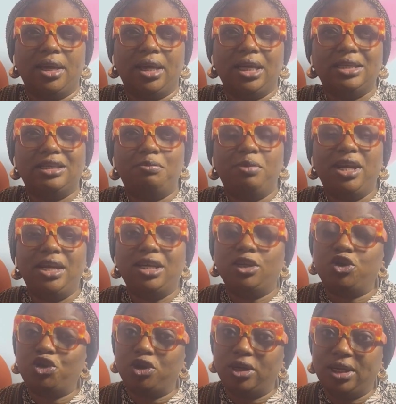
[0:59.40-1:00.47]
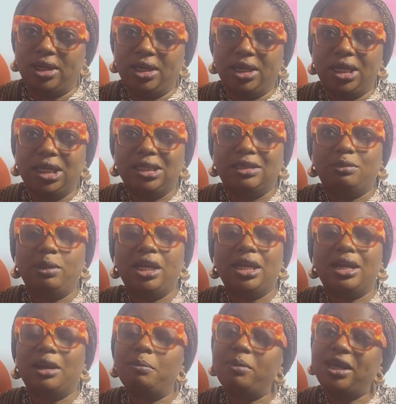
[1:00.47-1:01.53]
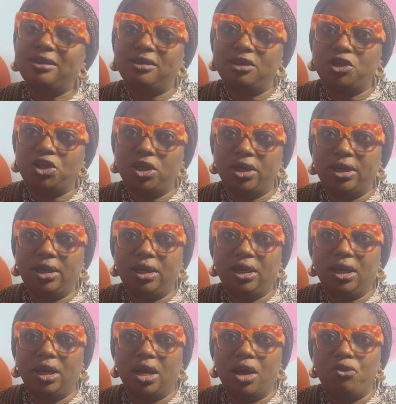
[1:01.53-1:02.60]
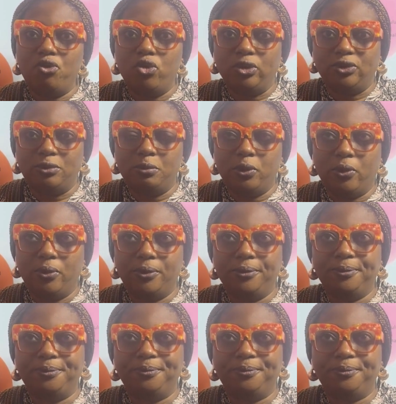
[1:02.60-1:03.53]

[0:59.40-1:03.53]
It's been a journey. It's been an amazing journey at Rosemore.